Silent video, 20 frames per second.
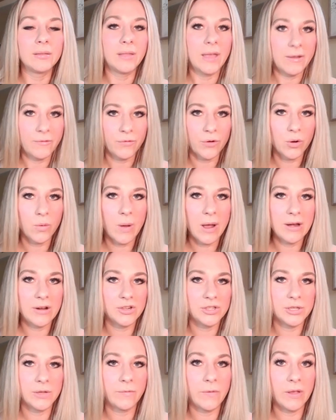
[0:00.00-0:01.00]
life
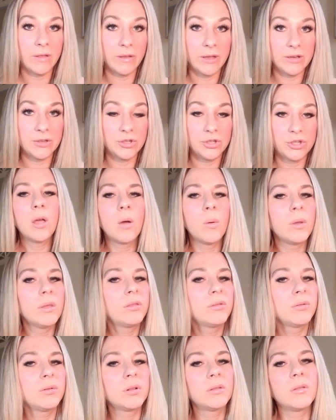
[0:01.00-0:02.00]
requires a village. Going
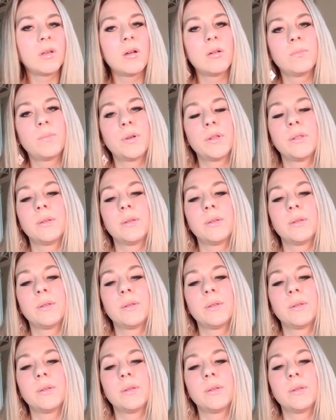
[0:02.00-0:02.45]
through it alone